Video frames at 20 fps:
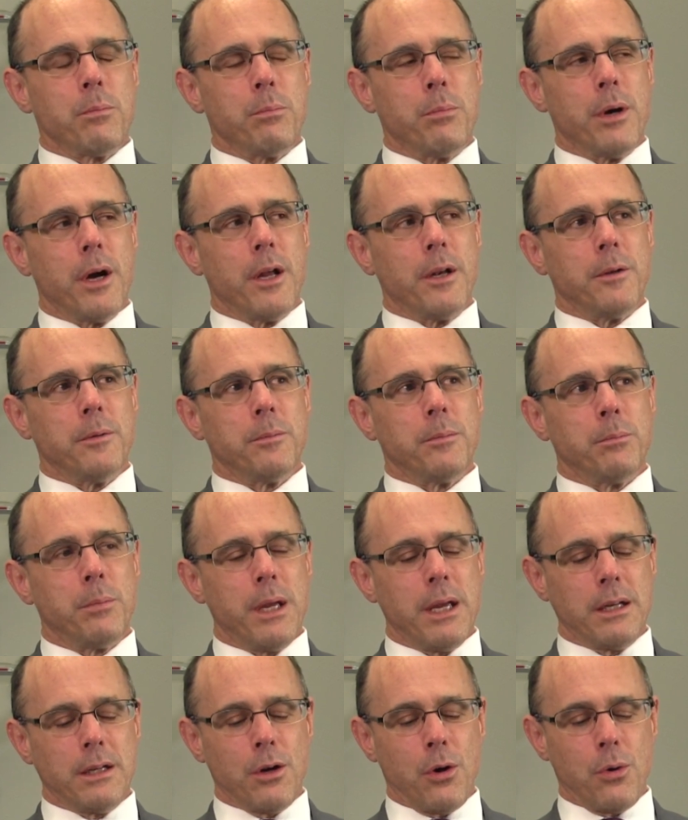But
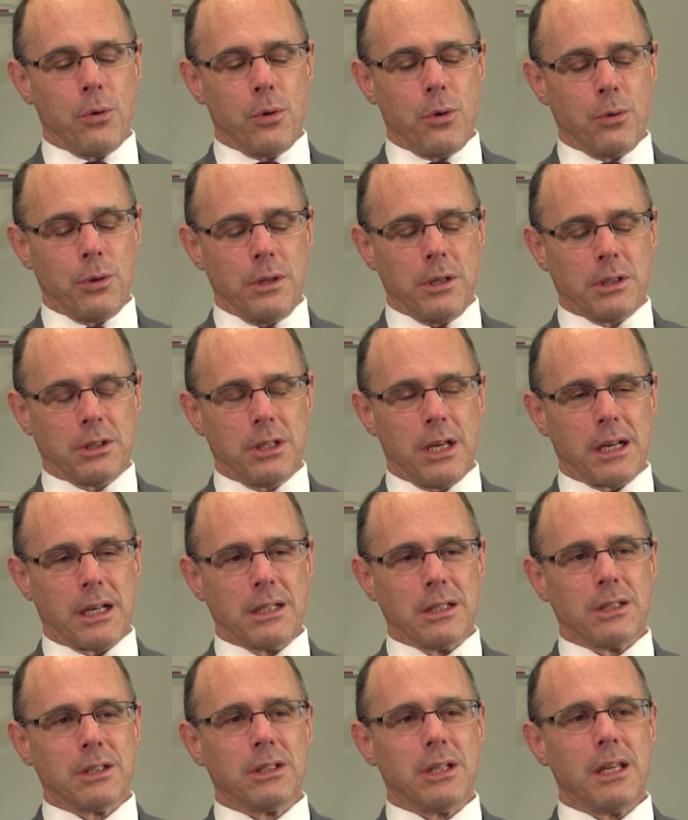being only the
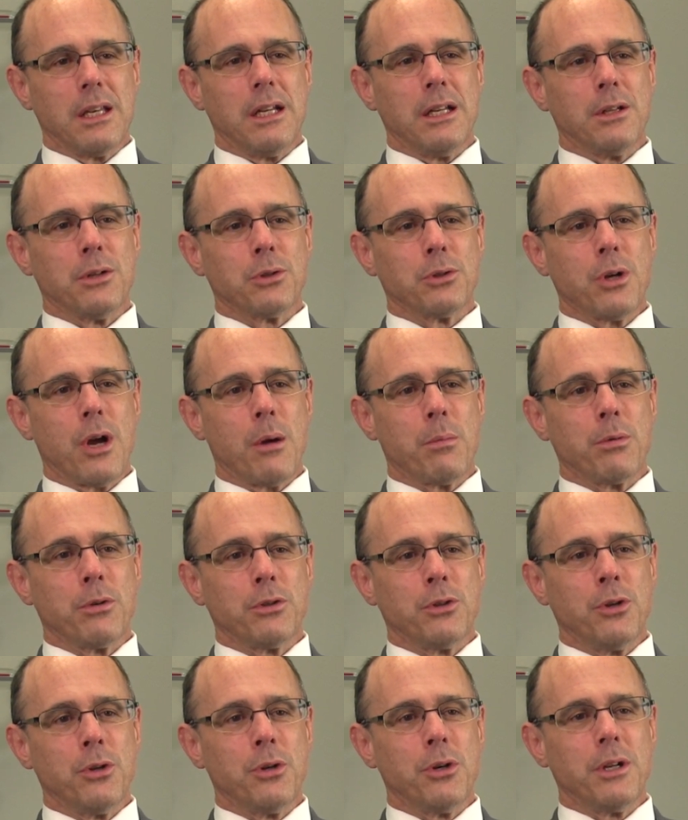second city, there's
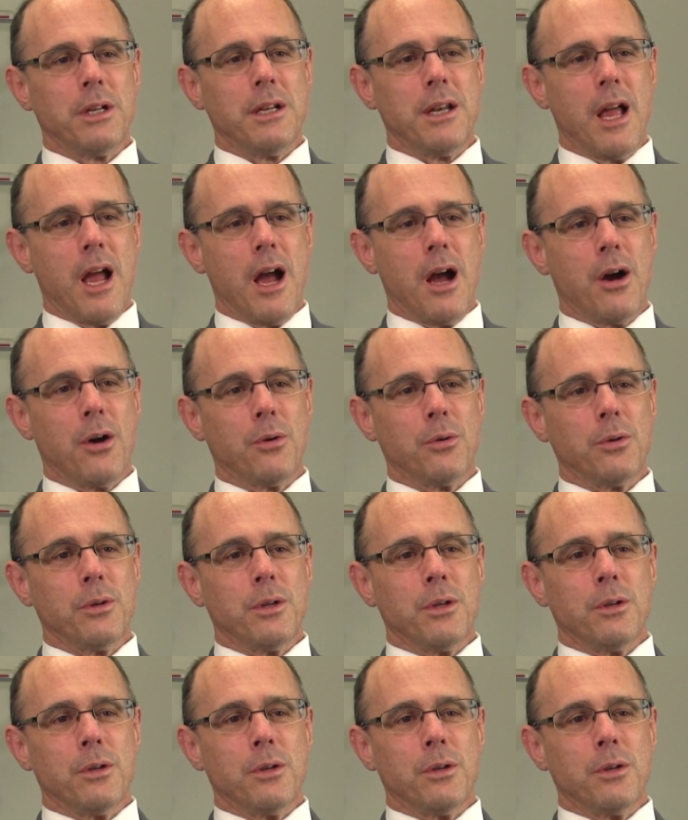opportunity now